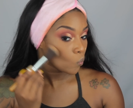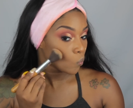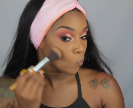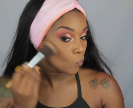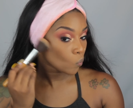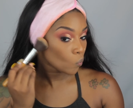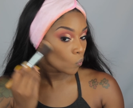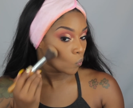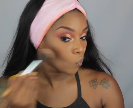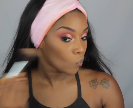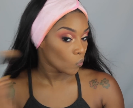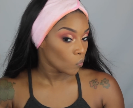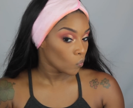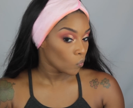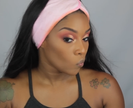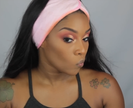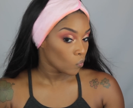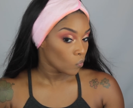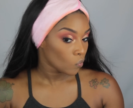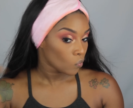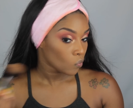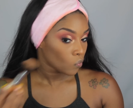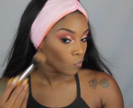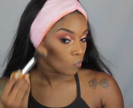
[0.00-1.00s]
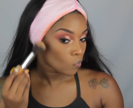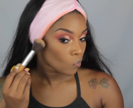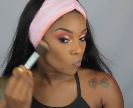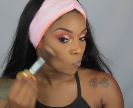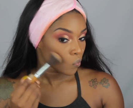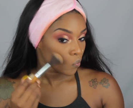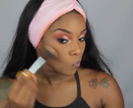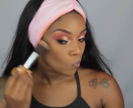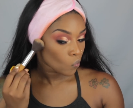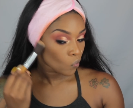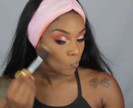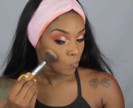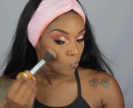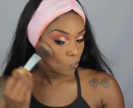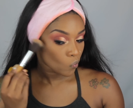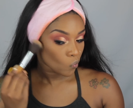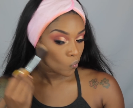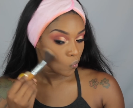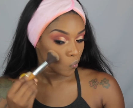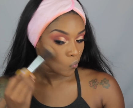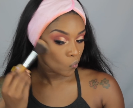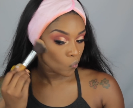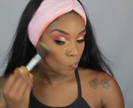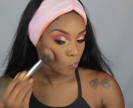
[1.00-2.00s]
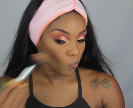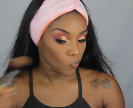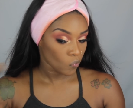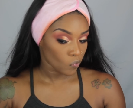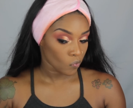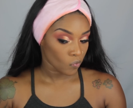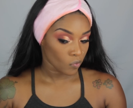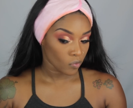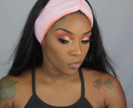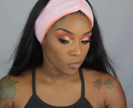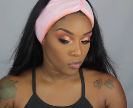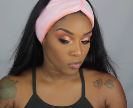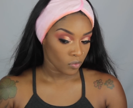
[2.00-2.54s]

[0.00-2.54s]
(no one is talking)